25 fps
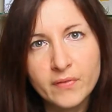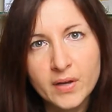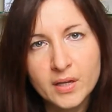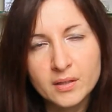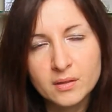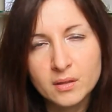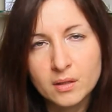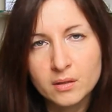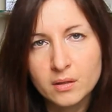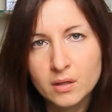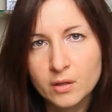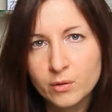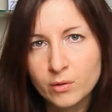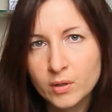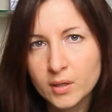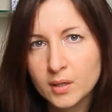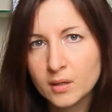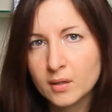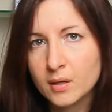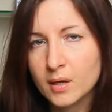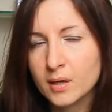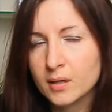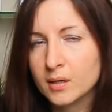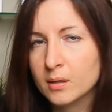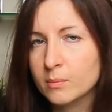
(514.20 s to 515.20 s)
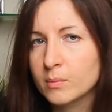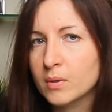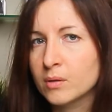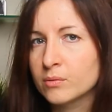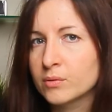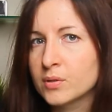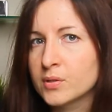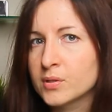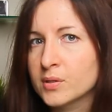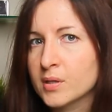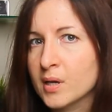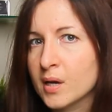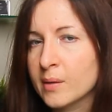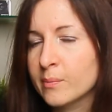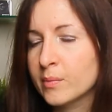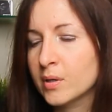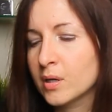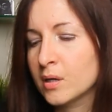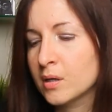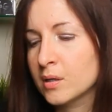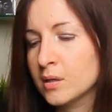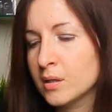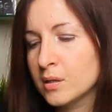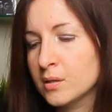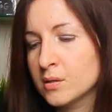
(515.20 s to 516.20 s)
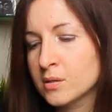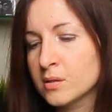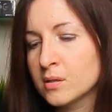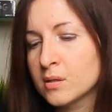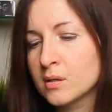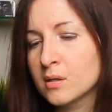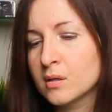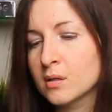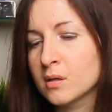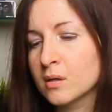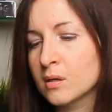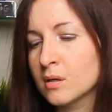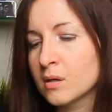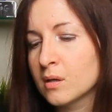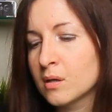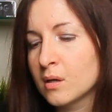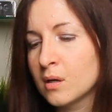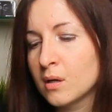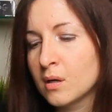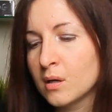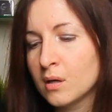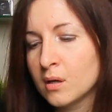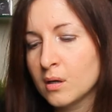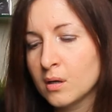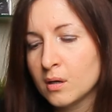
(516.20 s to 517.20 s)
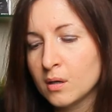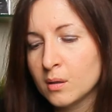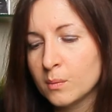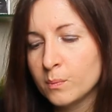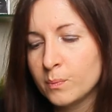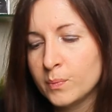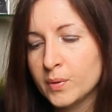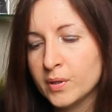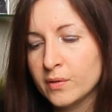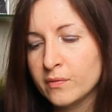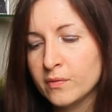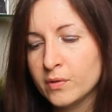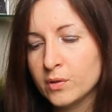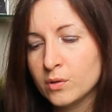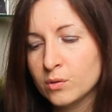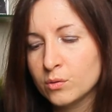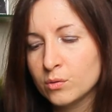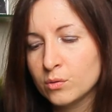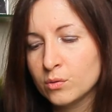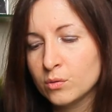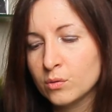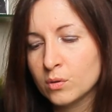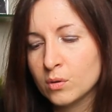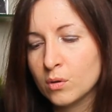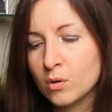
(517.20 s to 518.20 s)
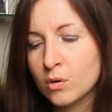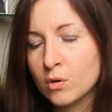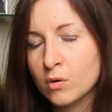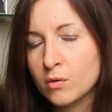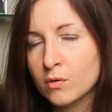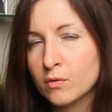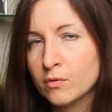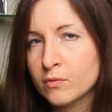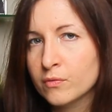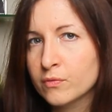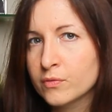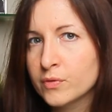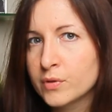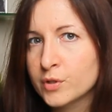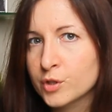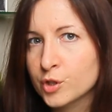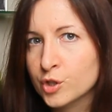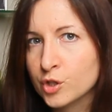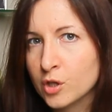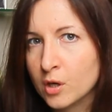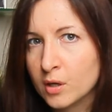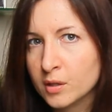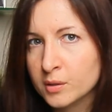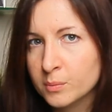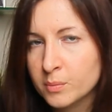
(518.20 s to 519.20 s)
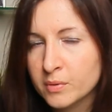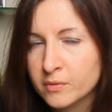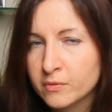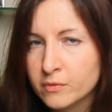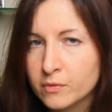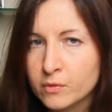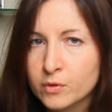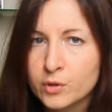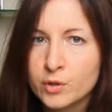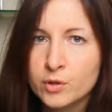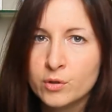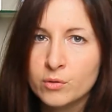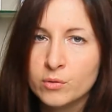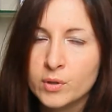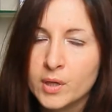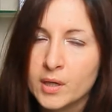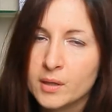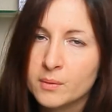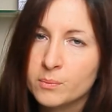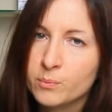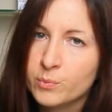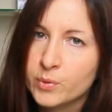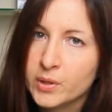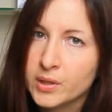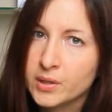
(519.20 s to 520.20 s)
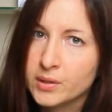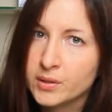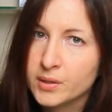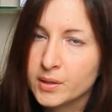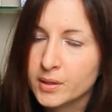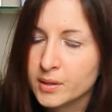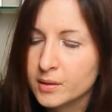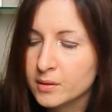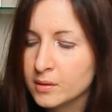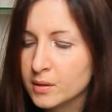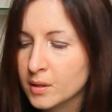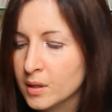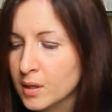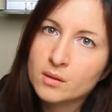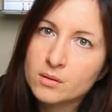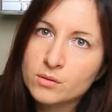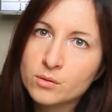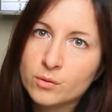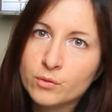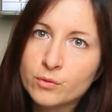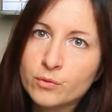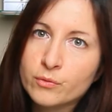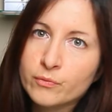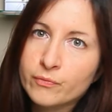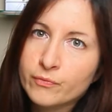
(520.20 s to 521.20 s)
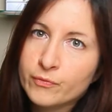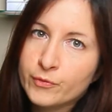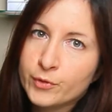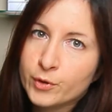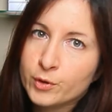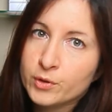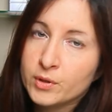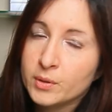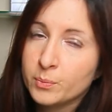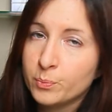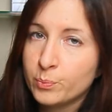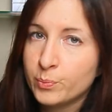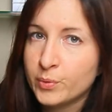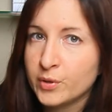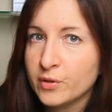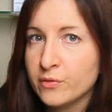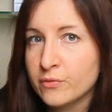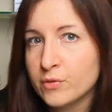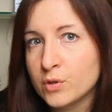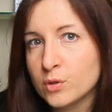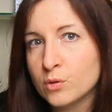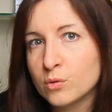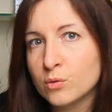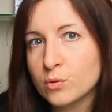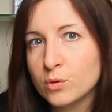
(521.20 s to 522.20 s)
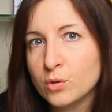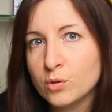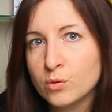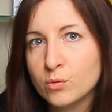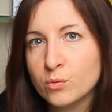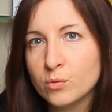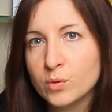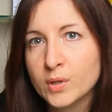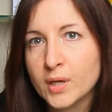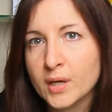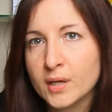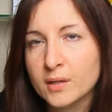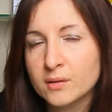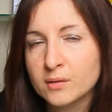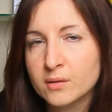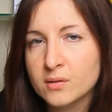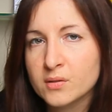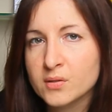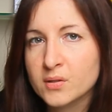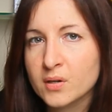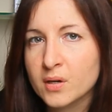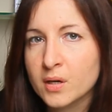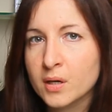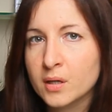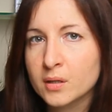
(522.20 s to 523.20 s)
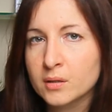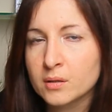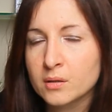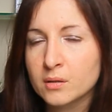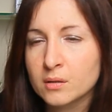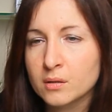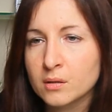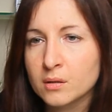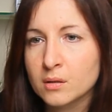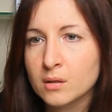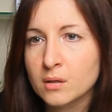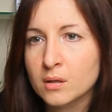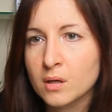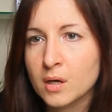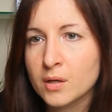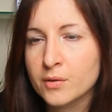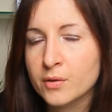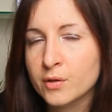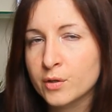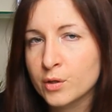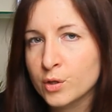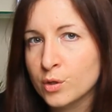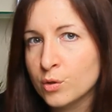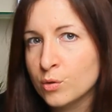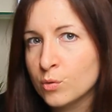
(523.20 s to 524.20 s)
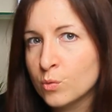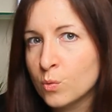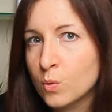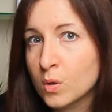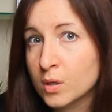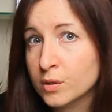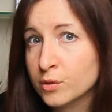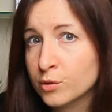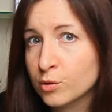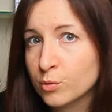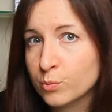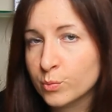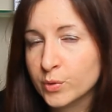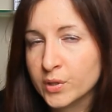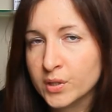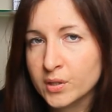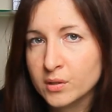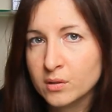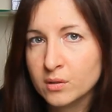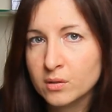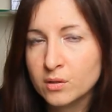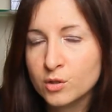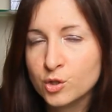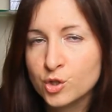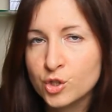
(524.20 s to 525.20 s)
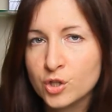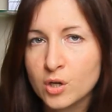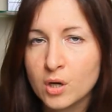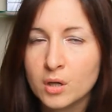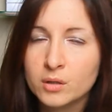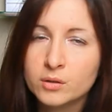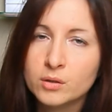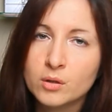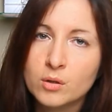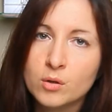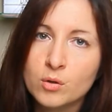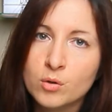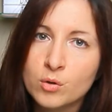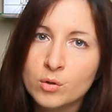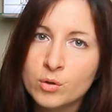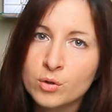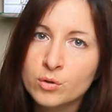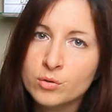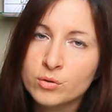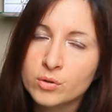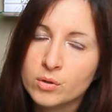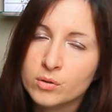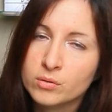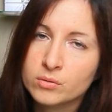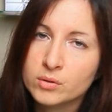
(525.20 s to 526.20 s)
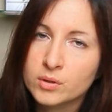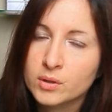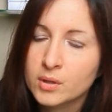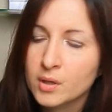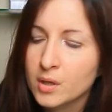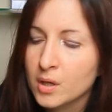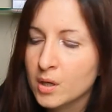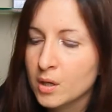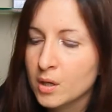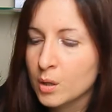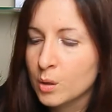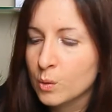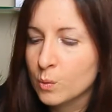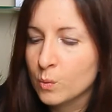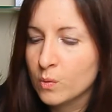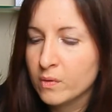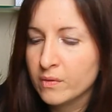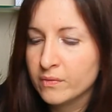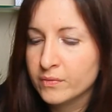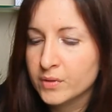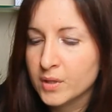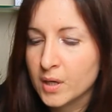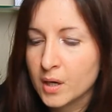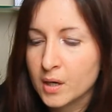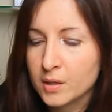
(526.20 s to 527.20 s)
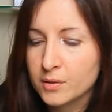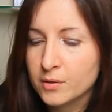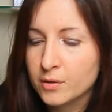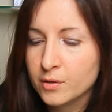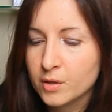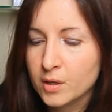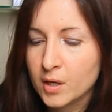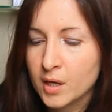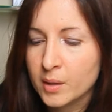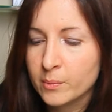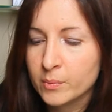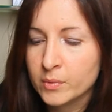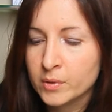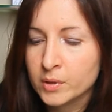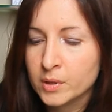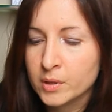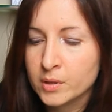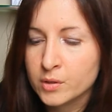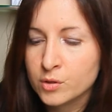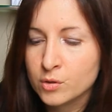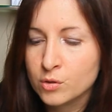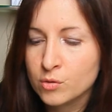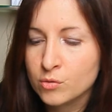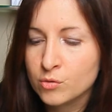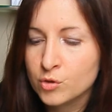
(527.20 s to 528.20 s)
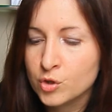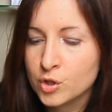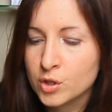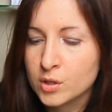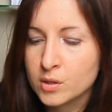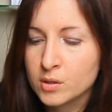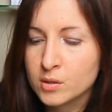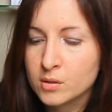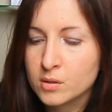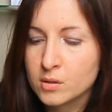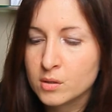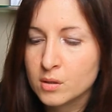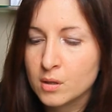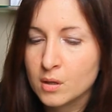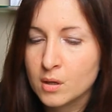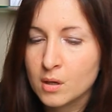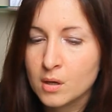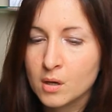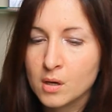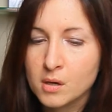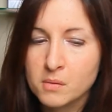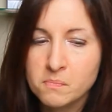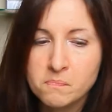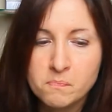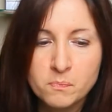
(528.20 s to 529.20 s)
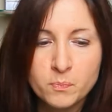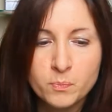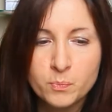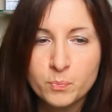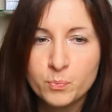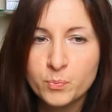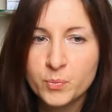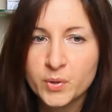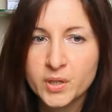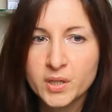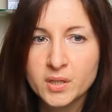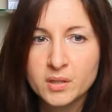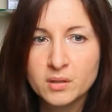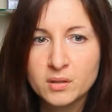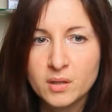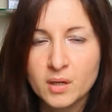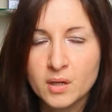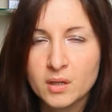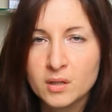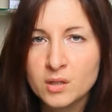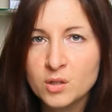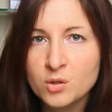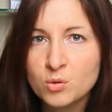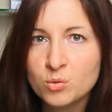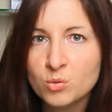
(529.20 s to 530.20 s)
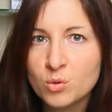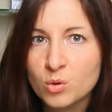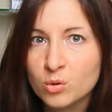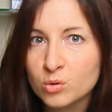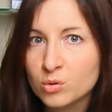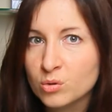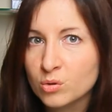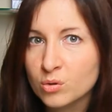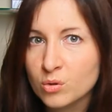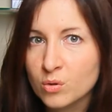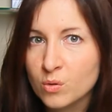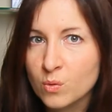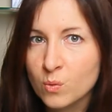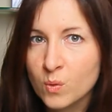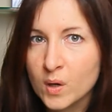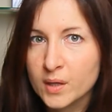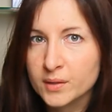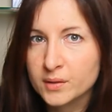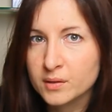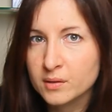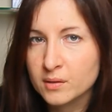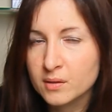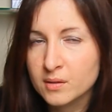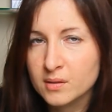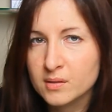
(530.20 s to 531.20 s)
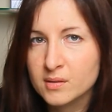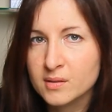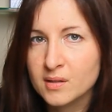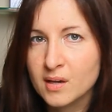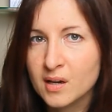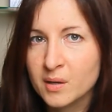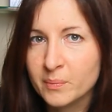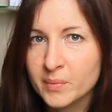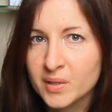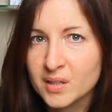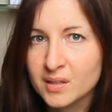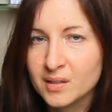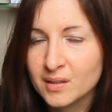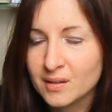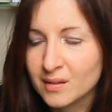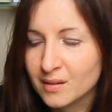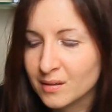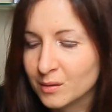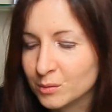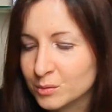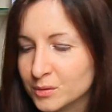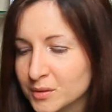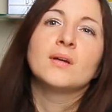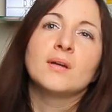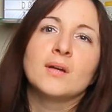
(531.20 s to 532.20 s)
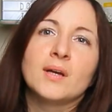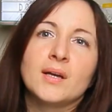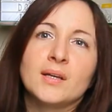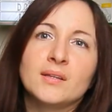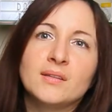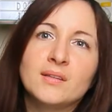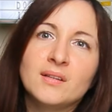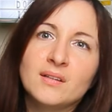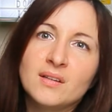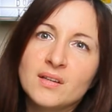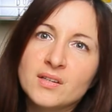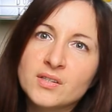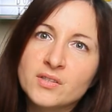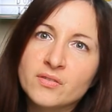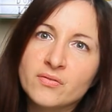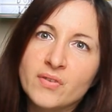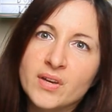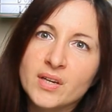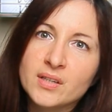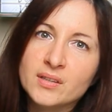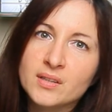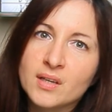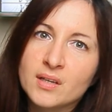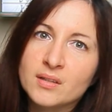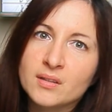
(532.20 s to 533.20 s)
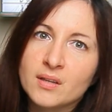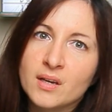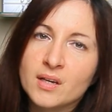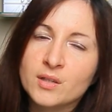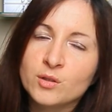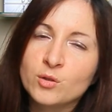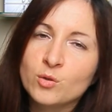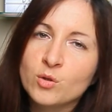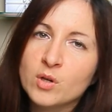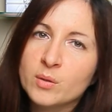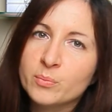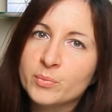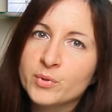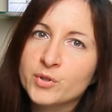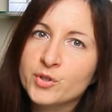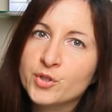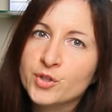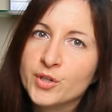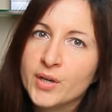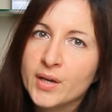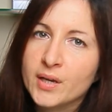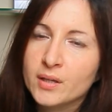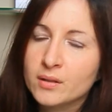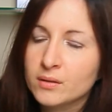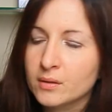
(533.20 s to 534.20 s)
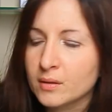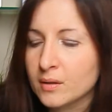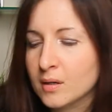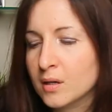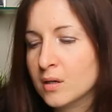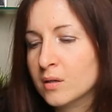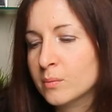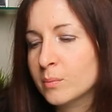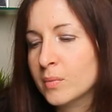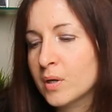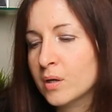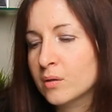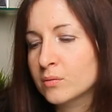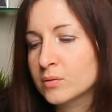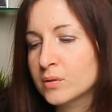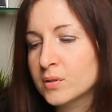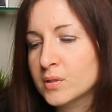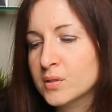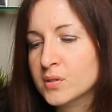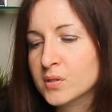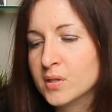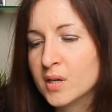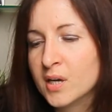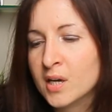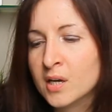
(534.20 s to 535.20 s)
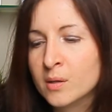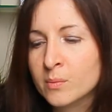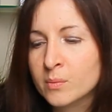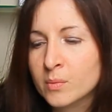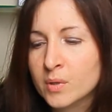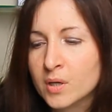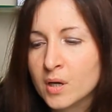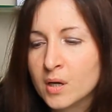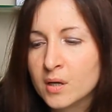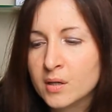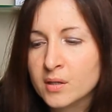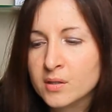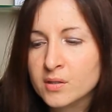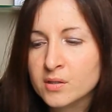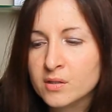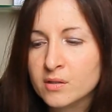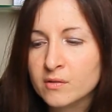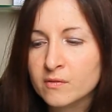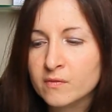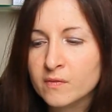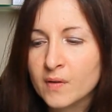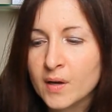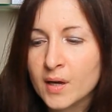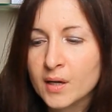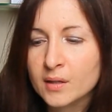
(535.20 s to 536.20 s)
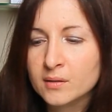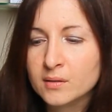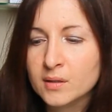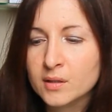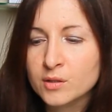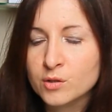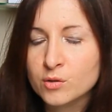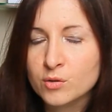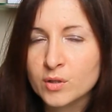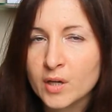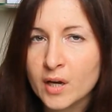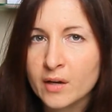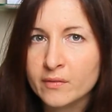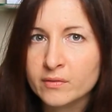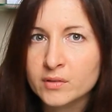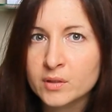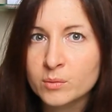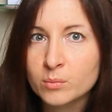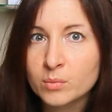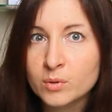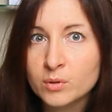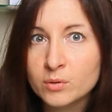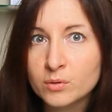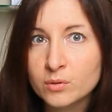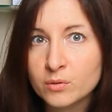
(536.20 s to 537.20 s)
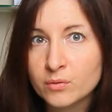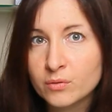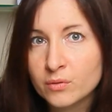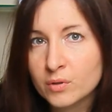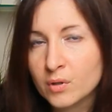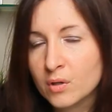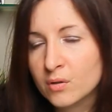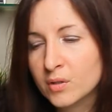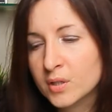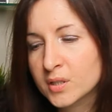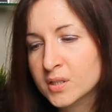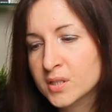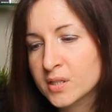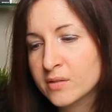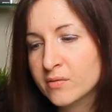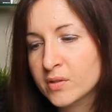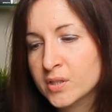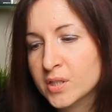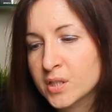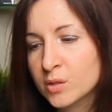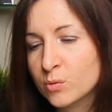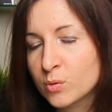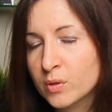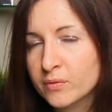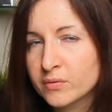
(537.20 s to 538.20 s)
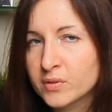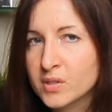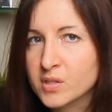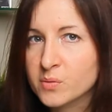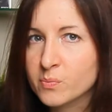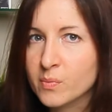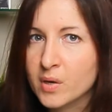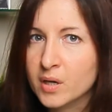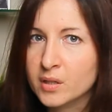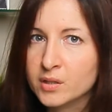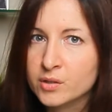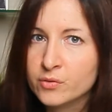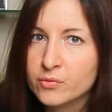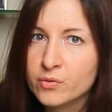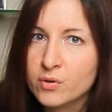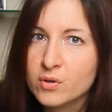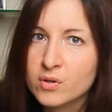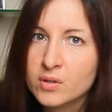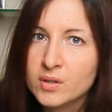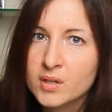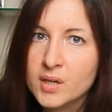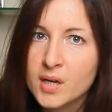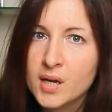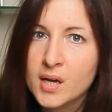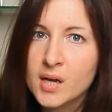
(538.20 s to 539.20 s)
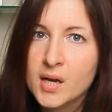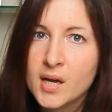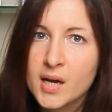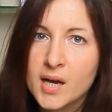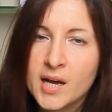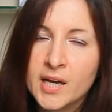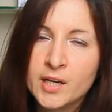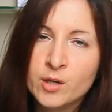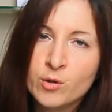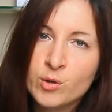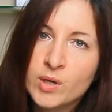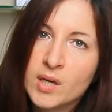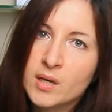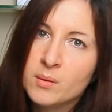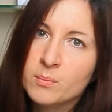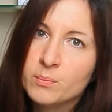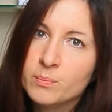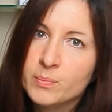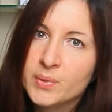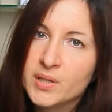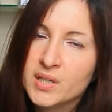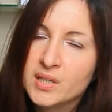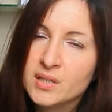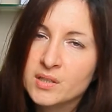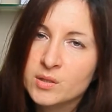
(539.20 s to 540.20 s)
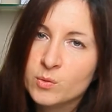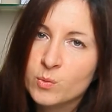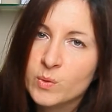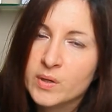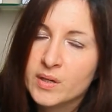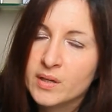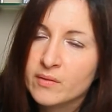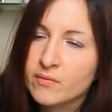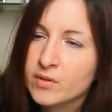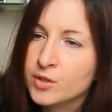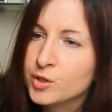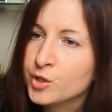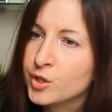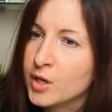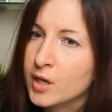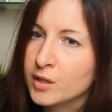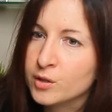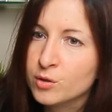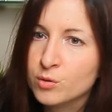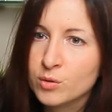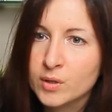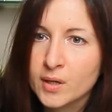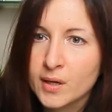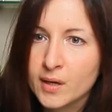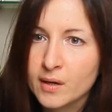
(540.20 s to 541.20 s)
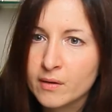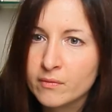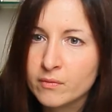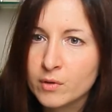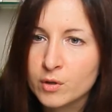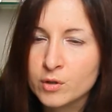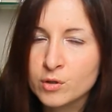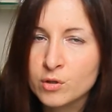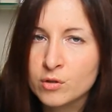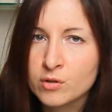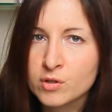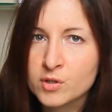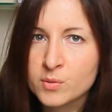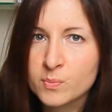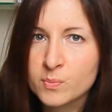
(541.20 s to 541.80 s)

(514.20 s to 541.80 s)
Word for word: thing that I really like about this camera is the preview of the shot before you can print it. So through the preview you can decide uh, either you want to print the shot or you don't. With the other cameras you just uh, print and you don't know what it's coming out. And the last thing that I do appreciate about this camera is the fact that you have the Bluetooth connectivity with the smartphone and you can print whatever shot you have on your